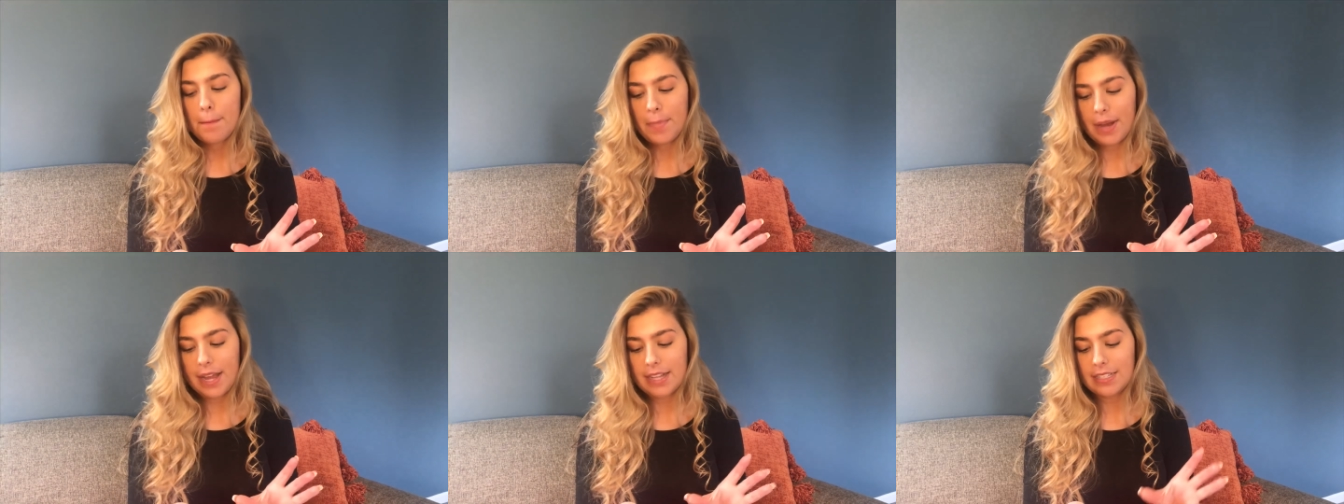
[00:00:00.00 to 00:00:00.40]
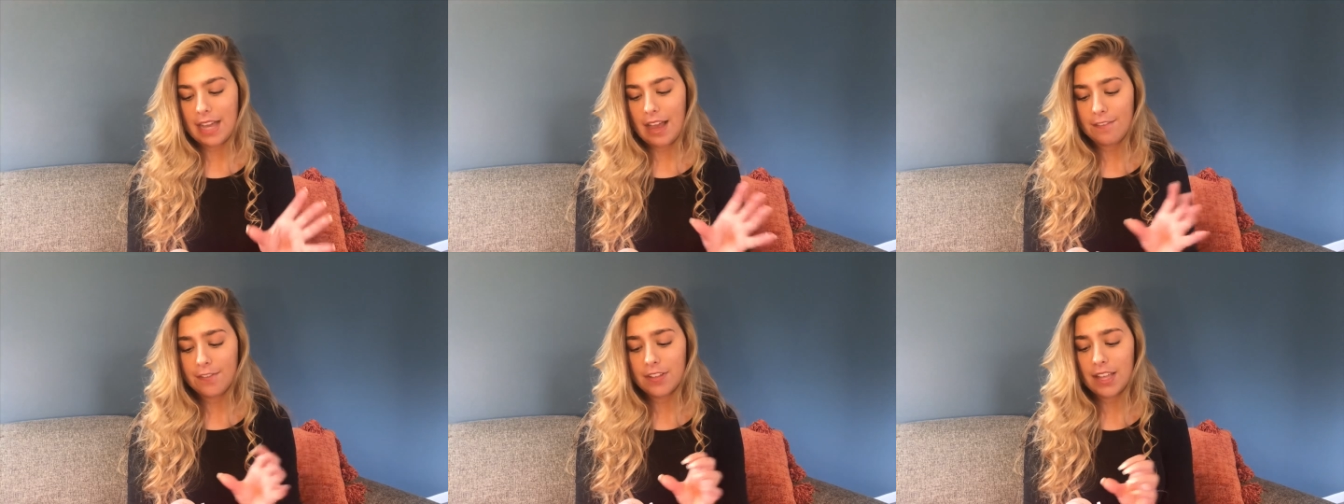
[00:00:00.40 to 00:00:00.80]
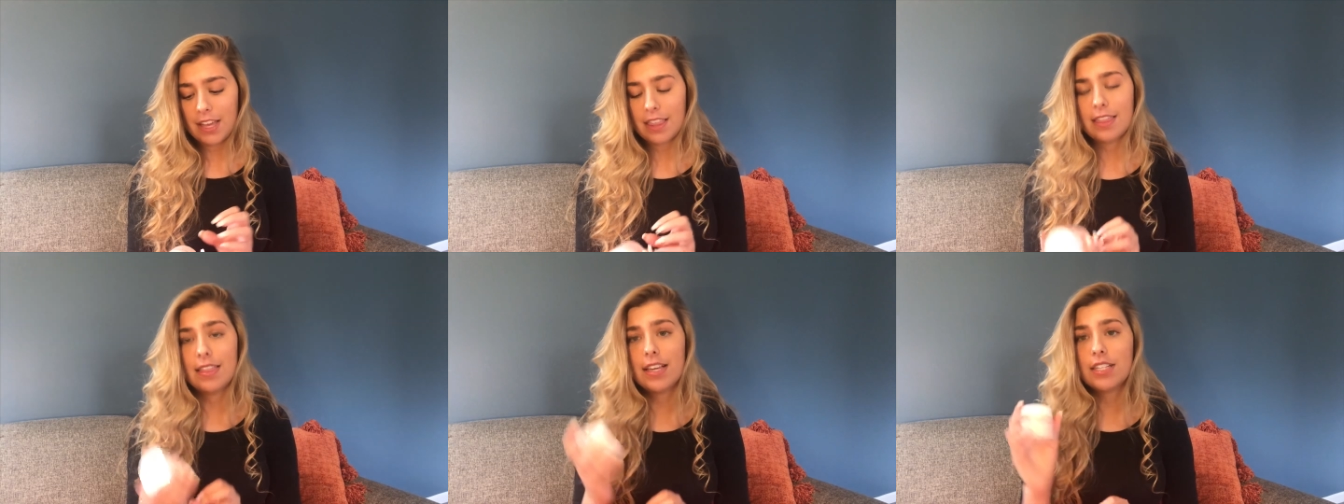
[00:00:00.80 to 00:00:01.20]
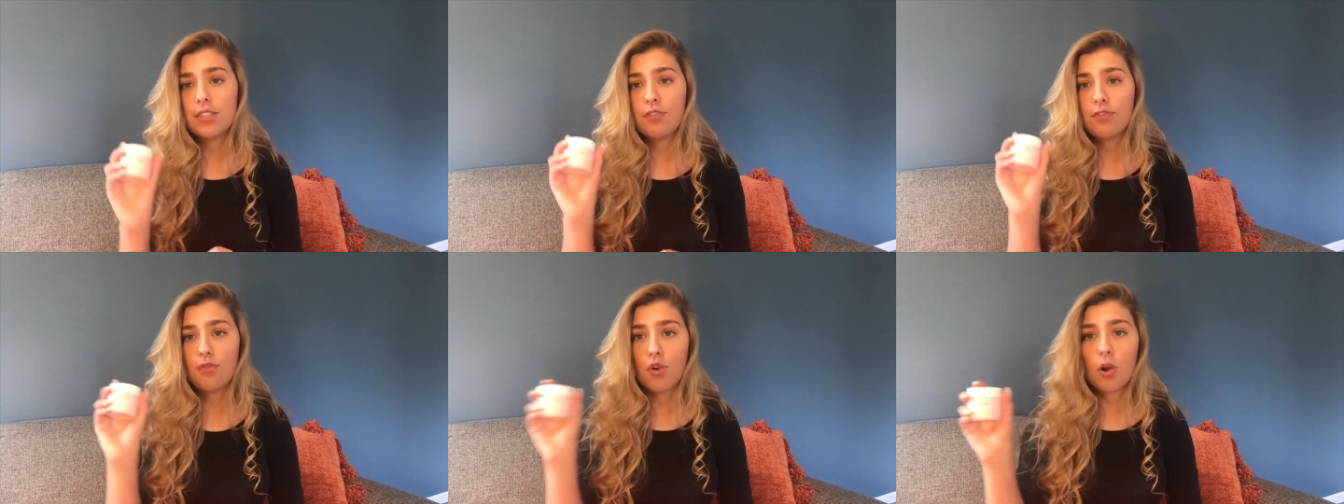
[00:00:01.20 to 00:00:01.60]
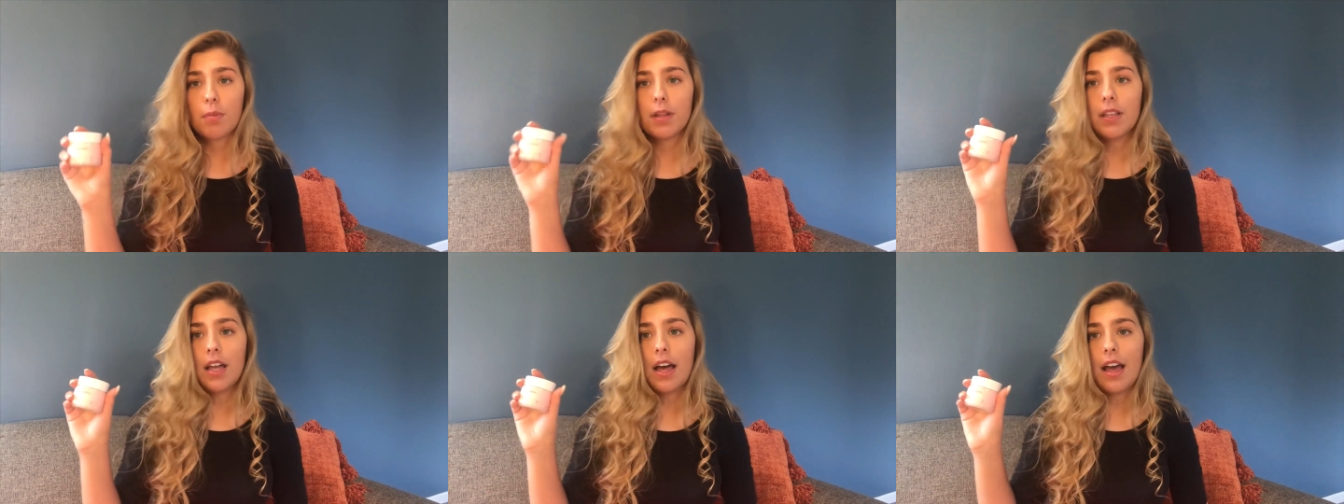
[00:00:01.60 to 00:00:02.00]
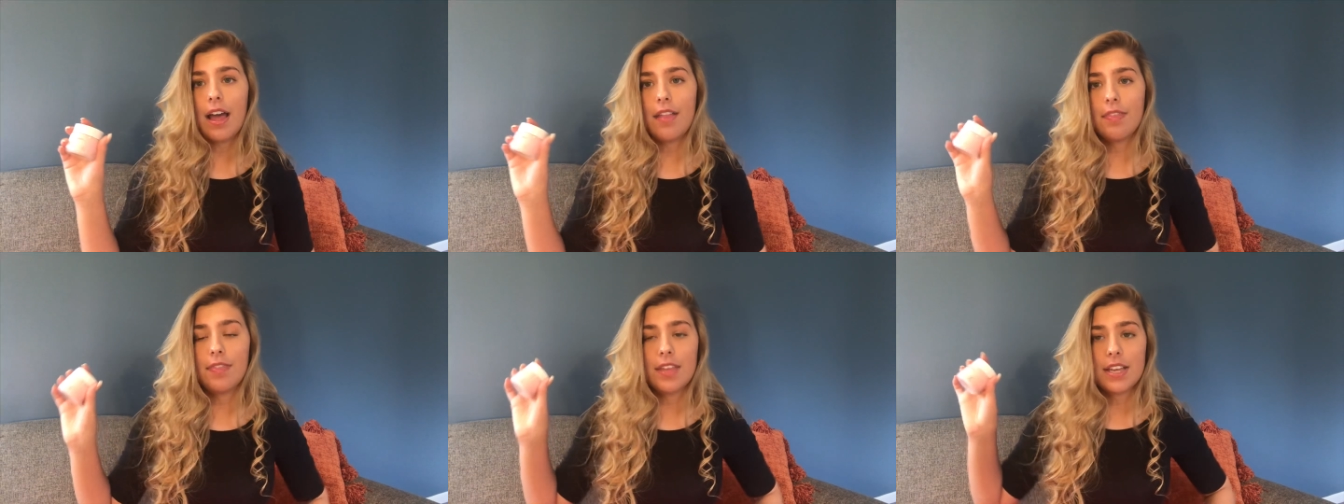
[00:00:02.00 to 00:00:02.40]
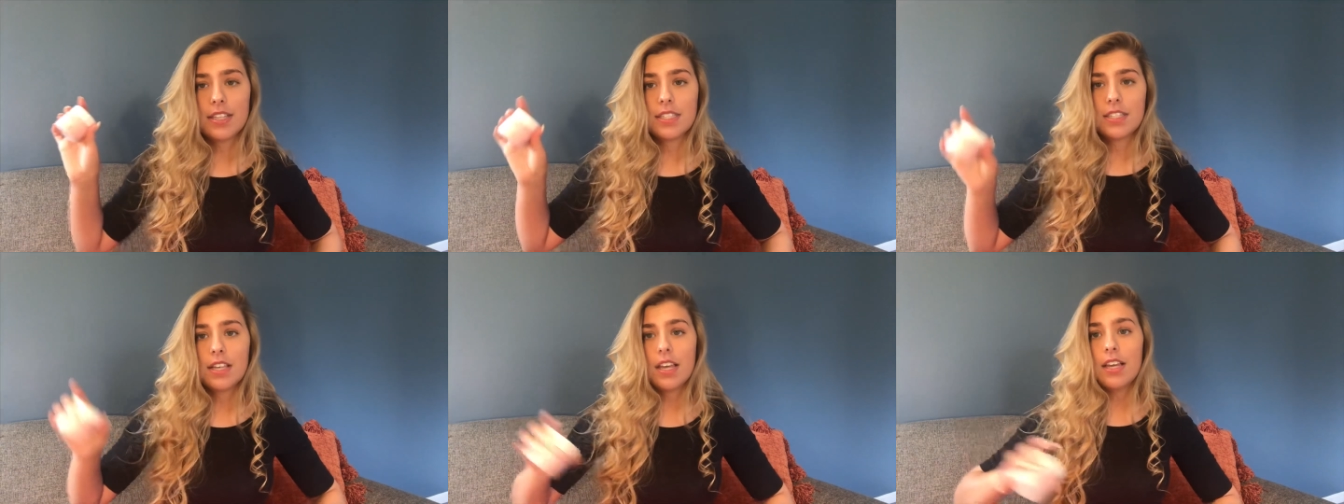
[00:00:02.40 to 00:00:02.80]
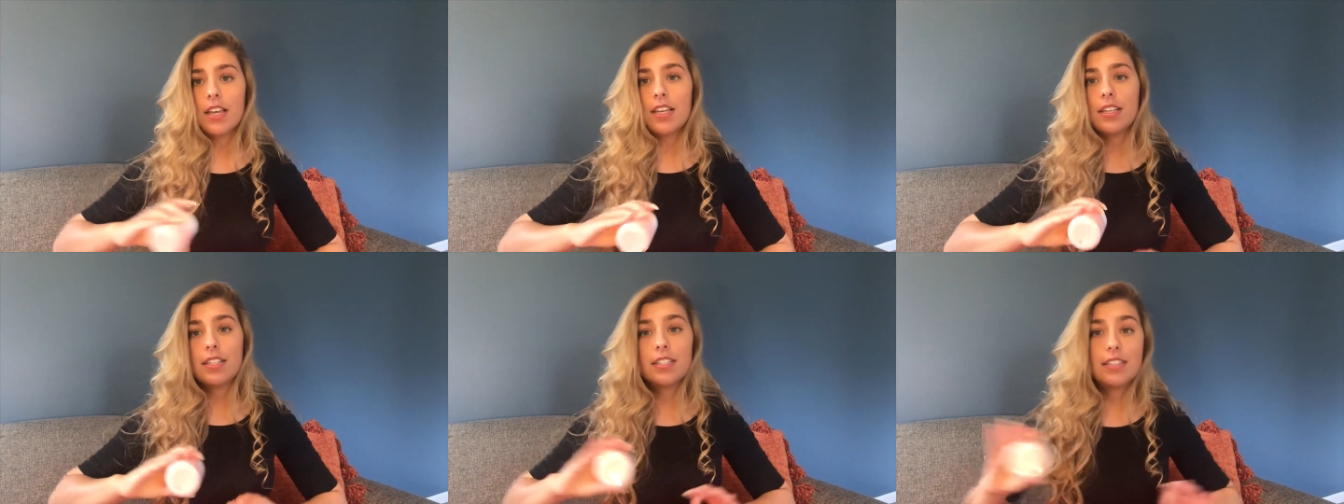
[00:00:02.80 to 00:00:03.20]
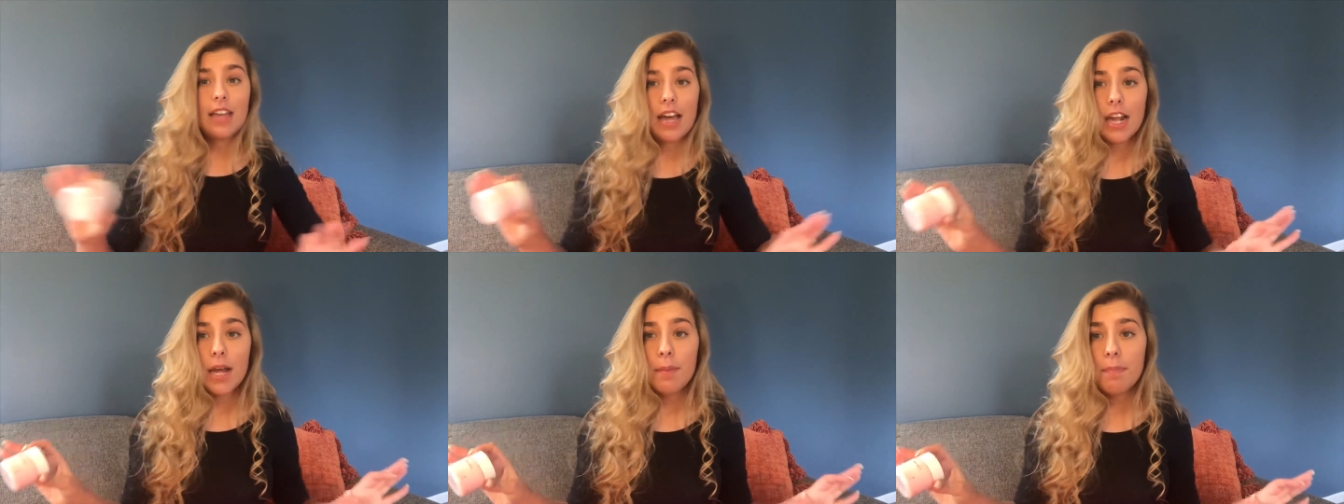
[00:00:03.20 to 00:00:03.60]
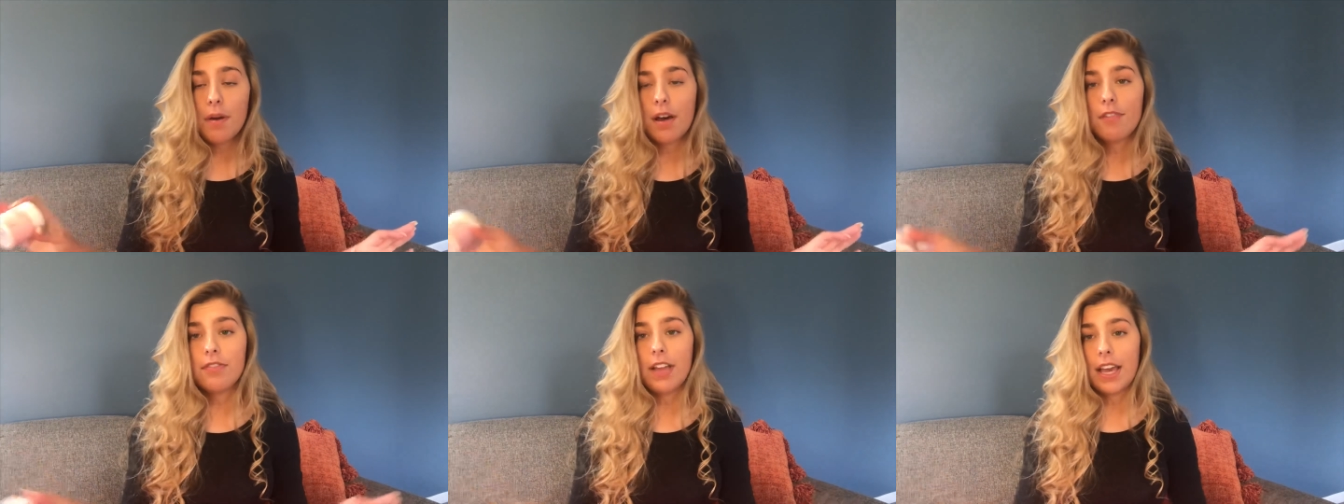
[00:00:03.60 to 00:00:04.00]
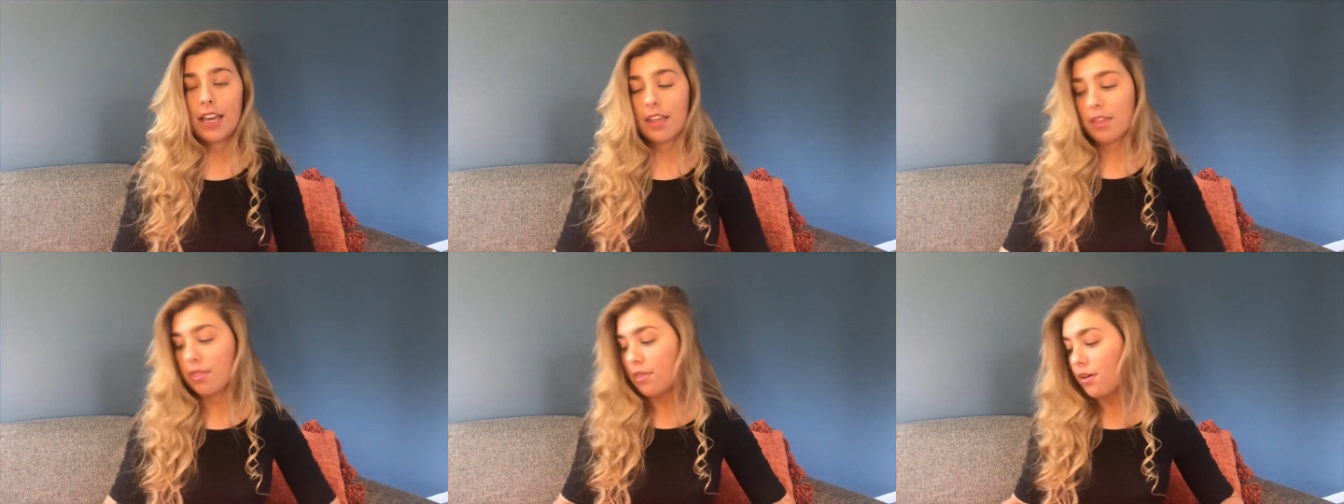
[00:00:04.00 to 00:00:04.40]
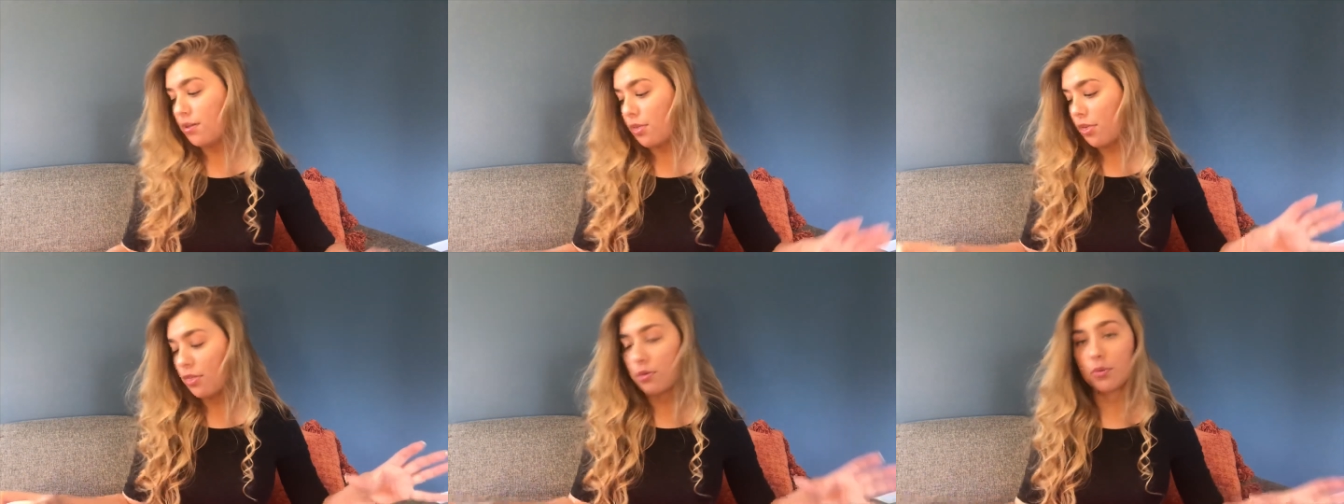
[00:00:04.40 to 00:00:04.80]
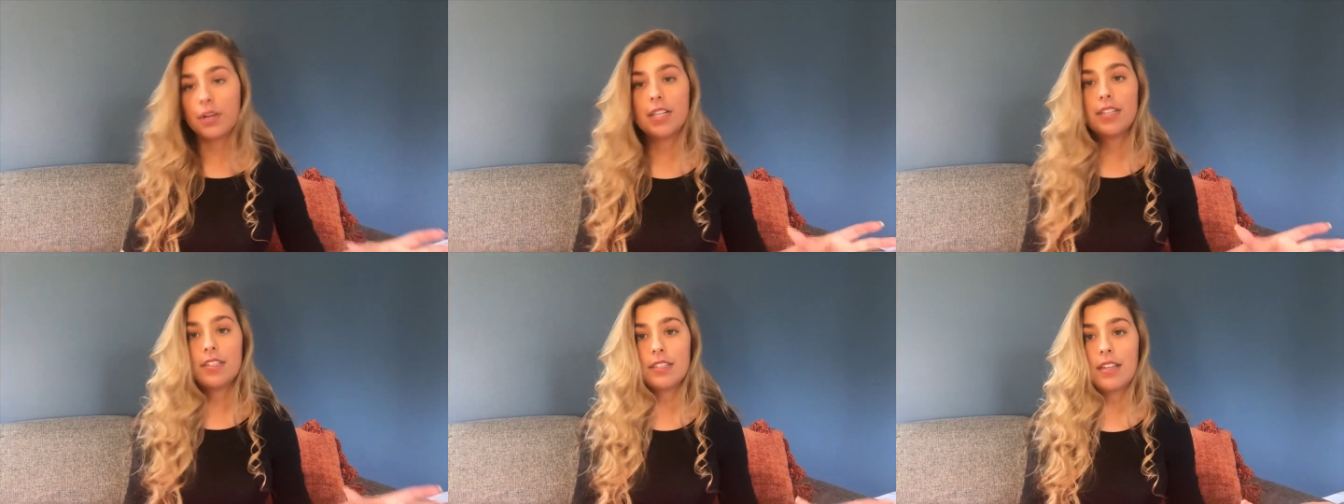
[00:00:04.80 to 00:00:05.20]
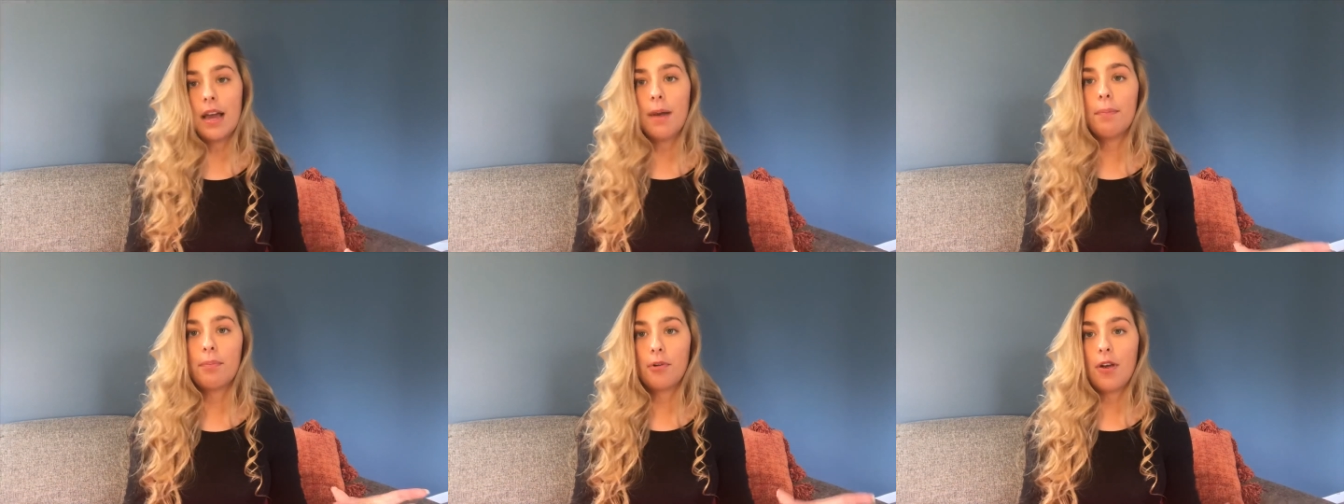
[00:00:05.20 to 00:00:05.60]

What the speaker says: But I feel like this formula and this setup of like the 3-step